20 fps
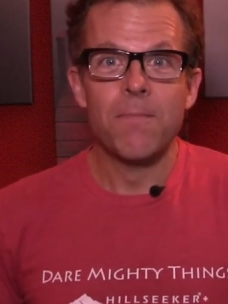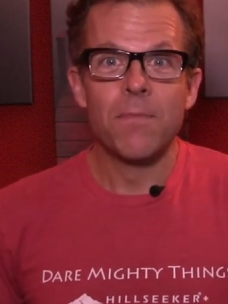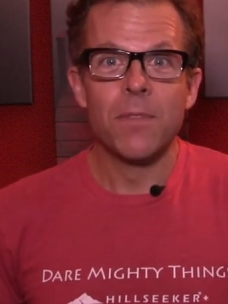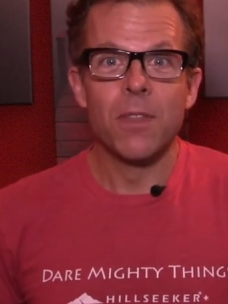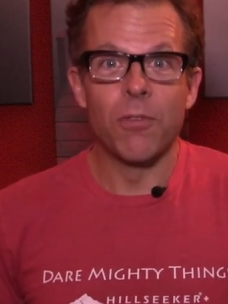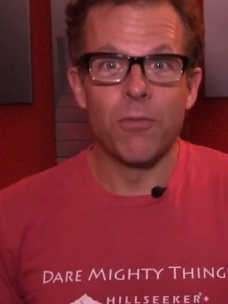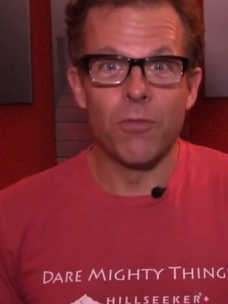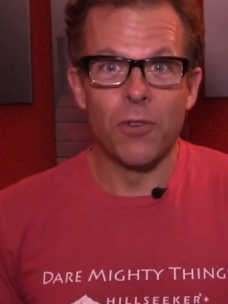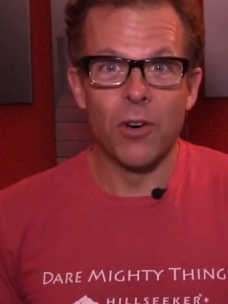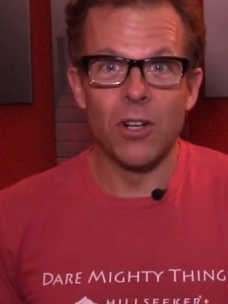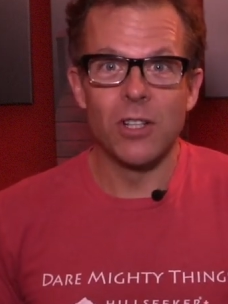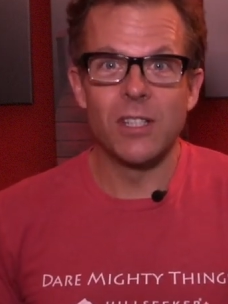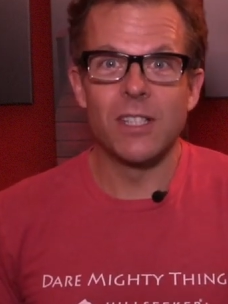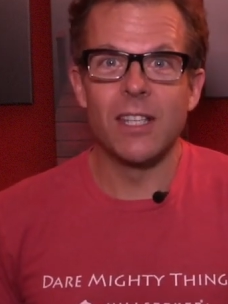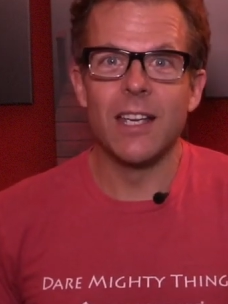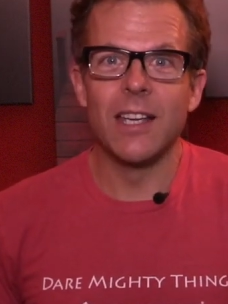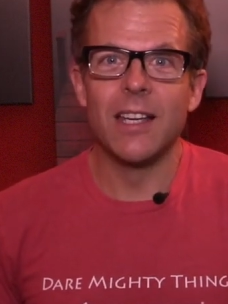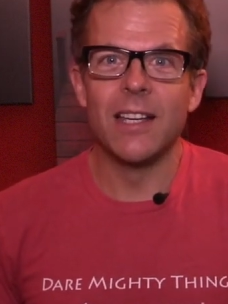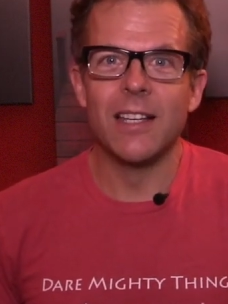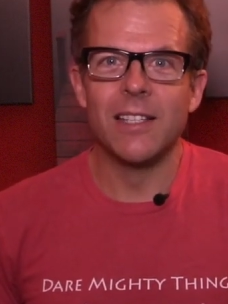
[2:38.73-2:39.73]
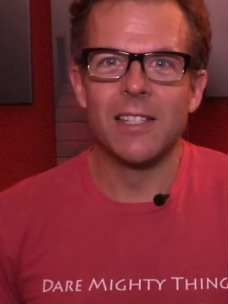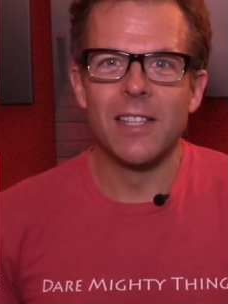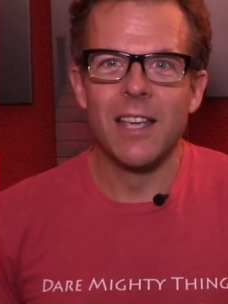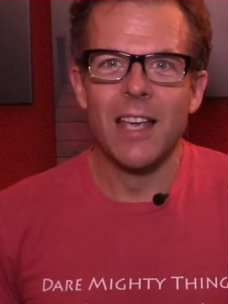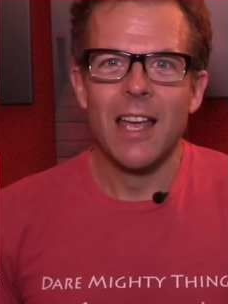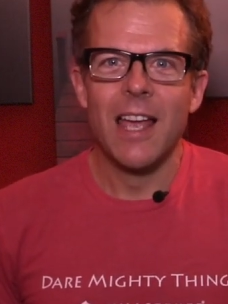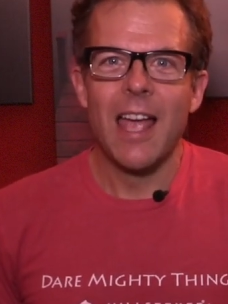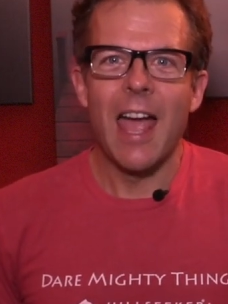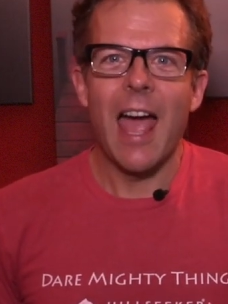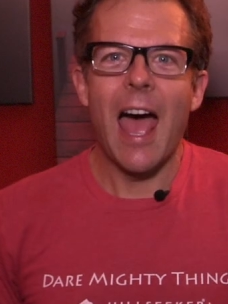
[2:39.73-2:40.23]
the first is
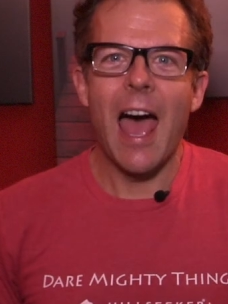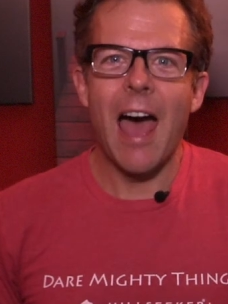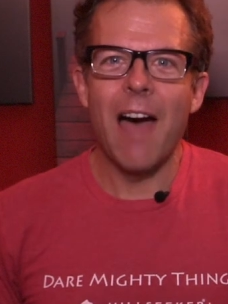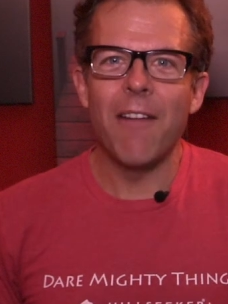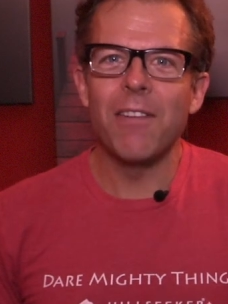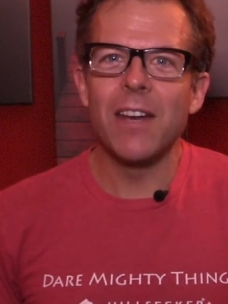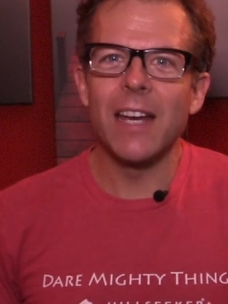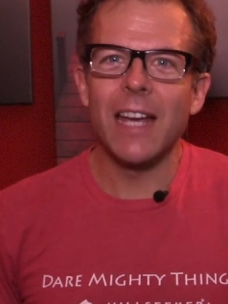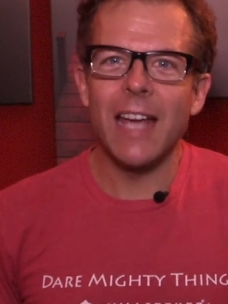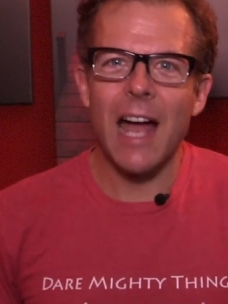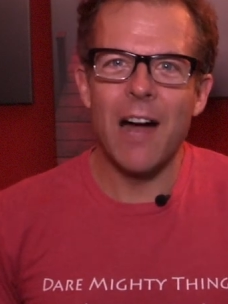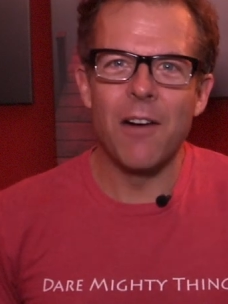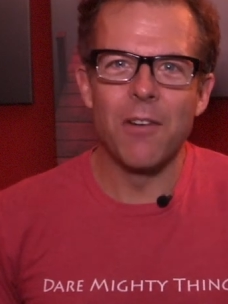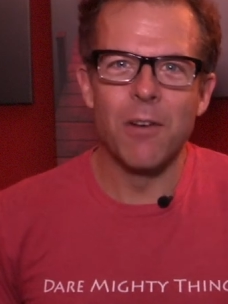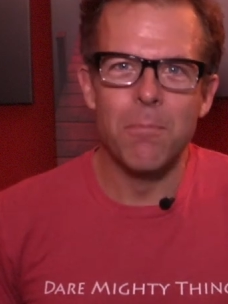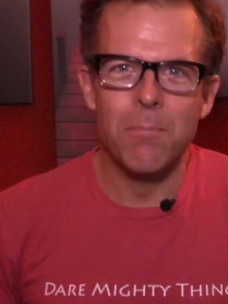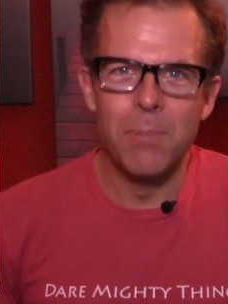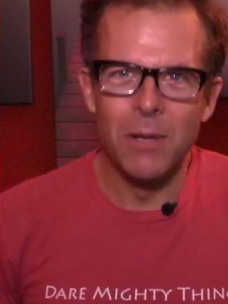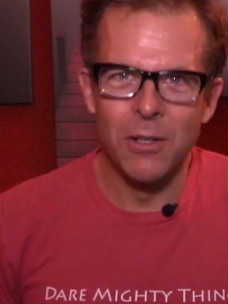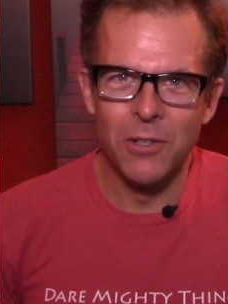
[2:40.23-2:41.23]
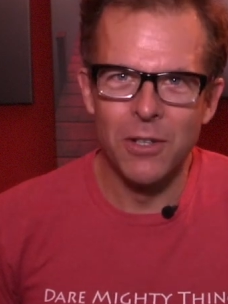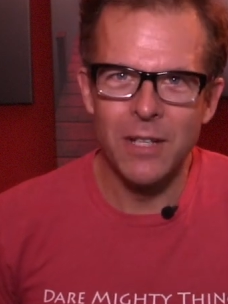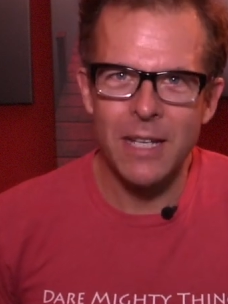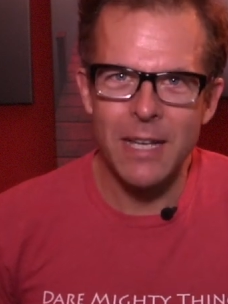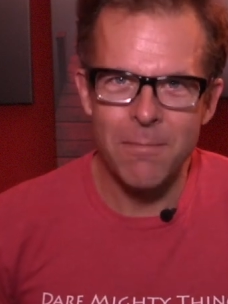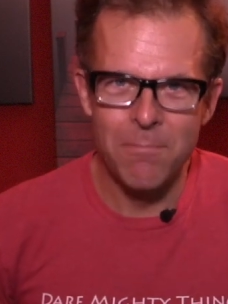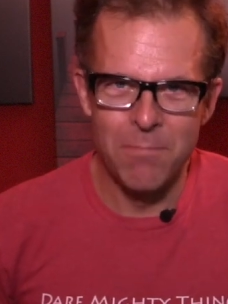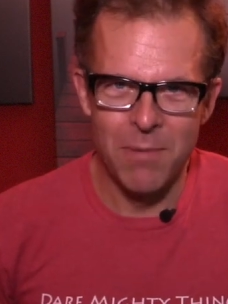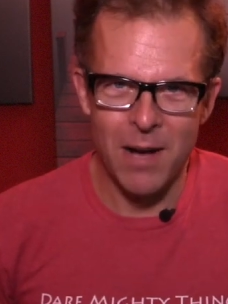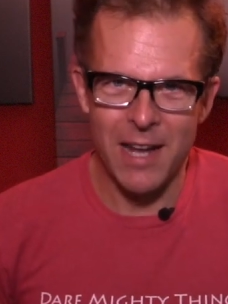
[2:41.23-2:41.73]
have an
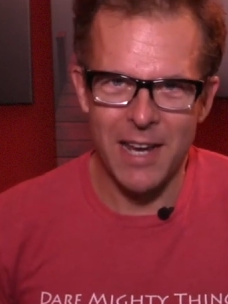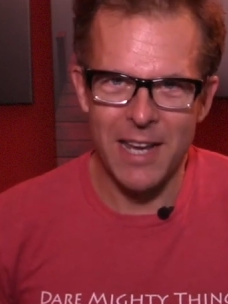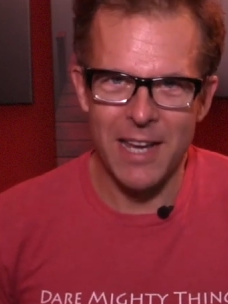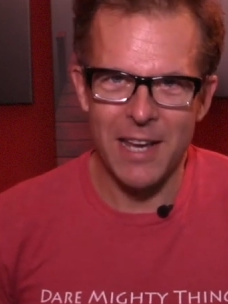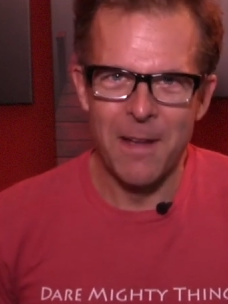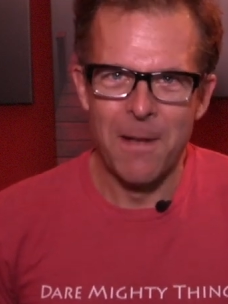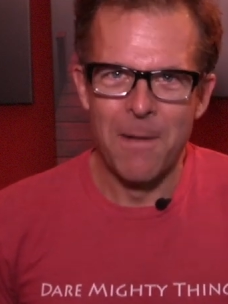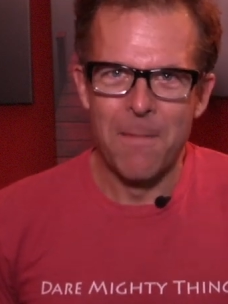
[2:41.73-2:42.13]
accountability buddy.